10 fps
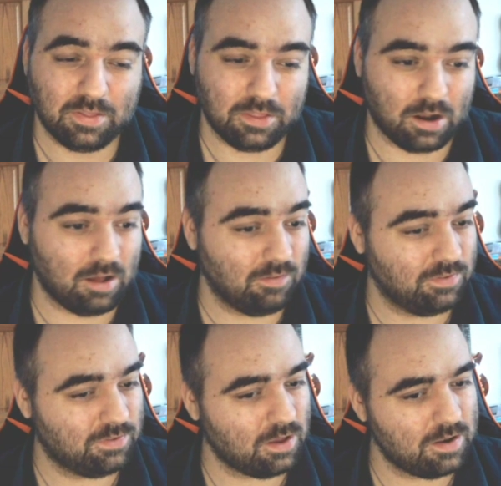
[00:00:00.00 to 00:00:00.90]
that all of a
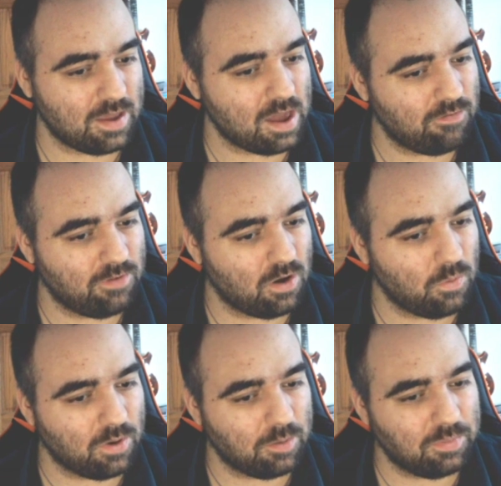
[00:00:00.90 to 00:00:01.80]
sudden, out of
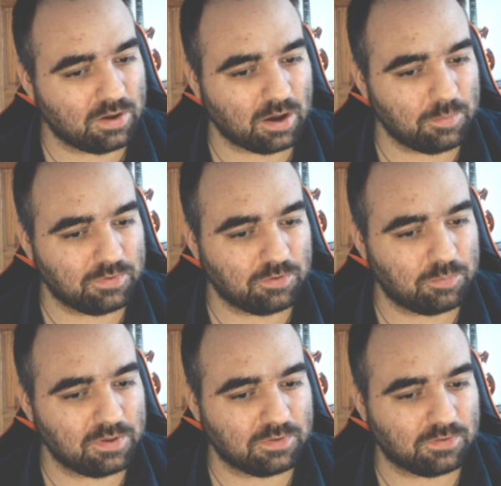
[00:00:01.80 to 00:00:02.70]
nowhere, becomes this
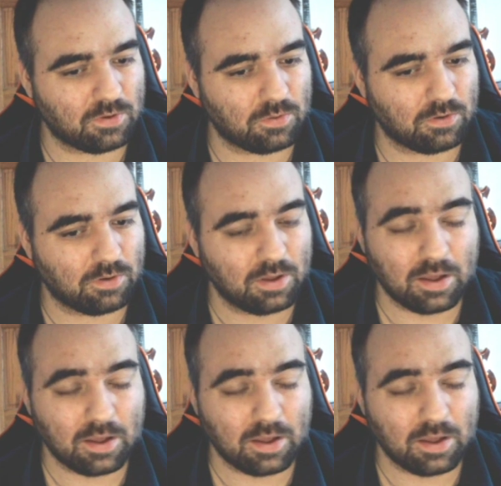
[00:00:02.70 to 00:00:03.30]
business owner.